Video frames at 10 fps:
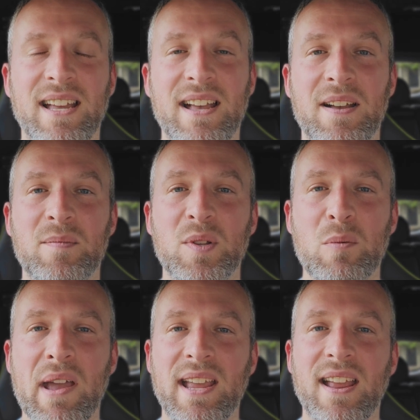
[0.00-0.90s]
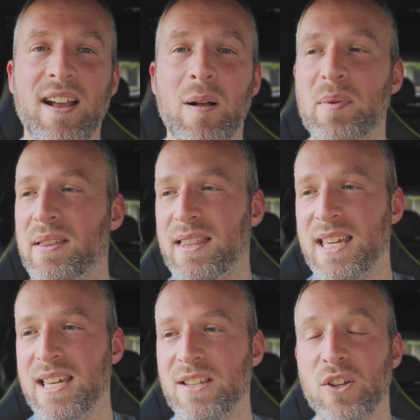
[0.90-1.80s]
When you're backing up.
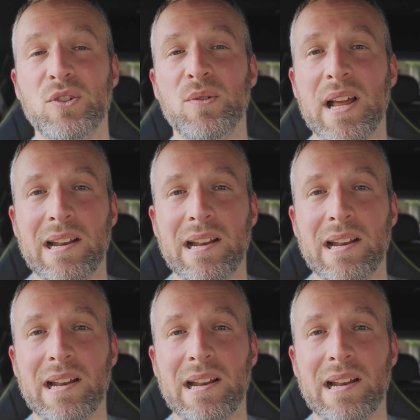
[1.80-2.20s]
These do